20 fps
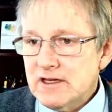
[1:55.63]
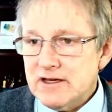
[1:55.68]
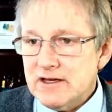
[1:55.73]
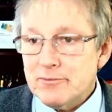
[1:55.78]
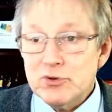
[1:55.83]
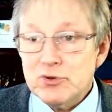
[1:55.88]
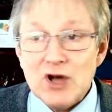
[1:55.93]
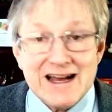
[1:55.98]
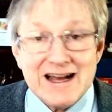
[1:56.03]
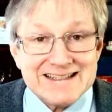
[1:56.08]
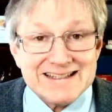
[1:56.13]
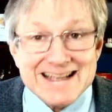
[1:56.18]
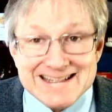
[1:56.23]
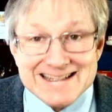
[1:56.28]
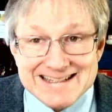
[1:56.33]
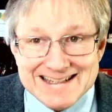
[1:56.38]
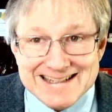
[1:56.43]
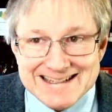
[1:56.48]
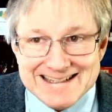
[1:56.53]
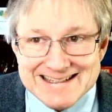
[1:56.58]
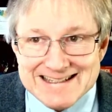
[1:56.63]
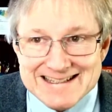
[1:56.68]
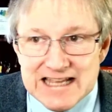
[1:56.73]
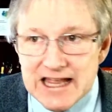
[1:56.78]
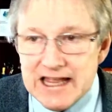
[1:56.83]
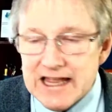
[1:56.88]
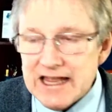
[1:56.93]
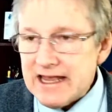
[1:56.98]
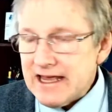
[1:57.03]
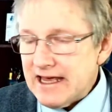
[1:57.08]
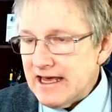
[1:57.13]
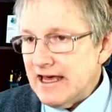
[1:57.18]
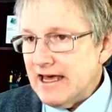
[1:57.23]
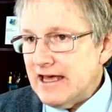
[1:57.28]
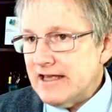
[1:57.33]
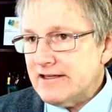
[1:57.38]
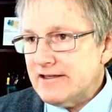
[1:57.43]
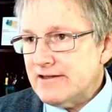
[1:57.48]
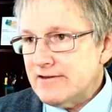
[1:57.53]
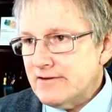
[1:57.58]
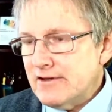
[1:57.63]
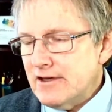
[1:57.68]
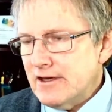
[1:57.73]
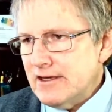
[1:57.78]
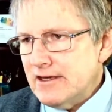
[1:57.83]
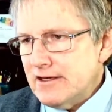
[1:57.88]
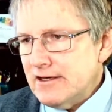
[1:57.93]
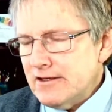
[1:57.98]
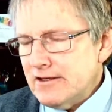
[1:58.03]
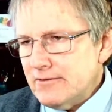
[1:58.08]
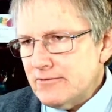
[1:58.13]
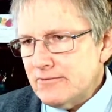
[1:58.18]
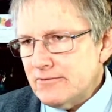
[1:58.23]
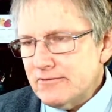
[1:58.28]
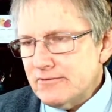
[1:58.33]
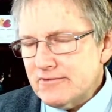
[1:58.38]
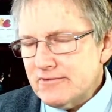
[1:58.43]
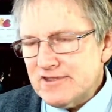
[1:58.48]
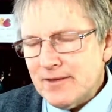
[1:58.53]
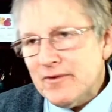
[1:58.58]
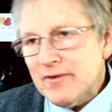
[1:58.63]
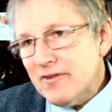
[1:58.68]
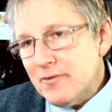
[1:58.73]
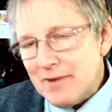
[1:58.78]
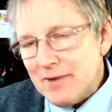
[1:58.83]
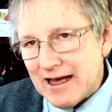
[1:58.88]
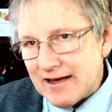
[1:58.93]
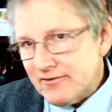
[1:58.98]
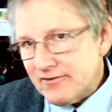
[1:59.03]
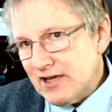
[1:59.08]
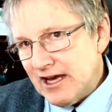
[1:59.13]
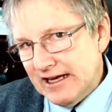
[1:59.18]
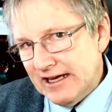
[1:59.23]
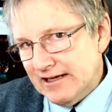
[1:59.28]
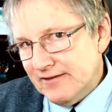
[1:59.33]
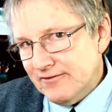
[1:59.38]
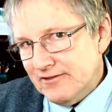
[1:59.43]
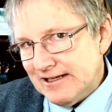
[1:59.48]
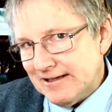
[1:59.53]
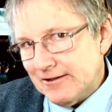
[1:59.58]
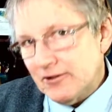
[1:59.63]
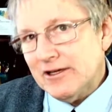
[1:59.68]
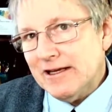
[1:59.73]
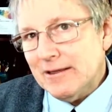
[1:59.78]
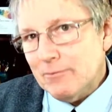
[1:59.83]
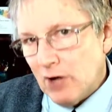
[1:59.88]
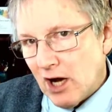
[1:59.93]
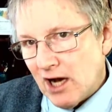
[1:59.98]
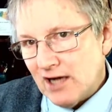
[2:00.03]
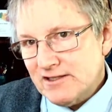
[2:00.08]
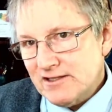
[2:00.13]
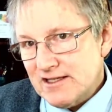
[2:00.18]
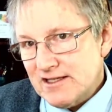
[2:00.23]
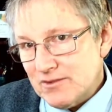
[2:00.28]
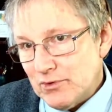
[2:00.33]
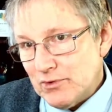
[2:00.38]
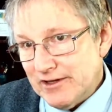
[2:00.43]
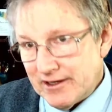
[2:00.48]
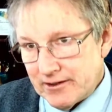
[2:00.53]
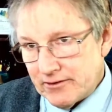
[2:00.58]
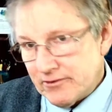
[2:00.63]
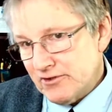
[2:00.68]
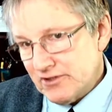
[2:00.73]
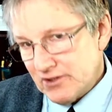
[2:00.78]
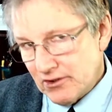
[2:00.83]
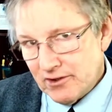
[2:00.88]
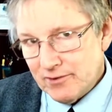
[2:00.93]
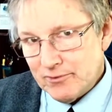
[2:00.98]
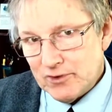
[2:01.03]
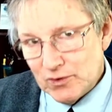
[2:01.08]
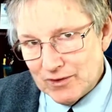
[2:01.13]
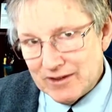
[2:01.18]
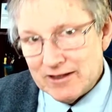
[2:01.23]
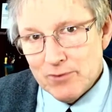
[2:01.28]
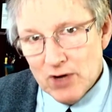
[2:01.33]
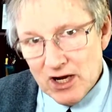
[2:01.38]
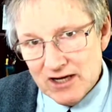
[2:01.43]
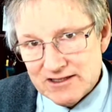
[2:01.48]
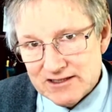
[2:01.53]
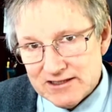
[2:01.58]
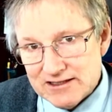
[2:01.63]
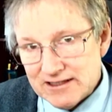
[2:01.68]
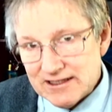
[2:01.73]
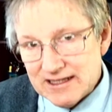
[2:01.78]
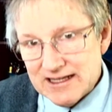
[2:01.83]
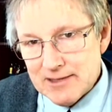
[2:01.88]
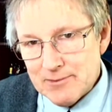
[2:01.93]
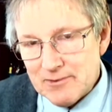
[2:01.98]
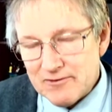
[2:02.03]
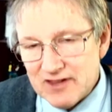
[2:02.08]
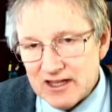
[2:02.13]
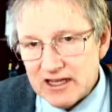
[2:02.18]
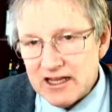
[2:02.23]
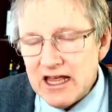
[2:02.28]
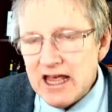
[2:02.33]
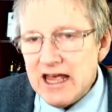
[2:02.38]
processes, and some of them have kind of neat looking boxes with arrows going between the boxes and that type of thing.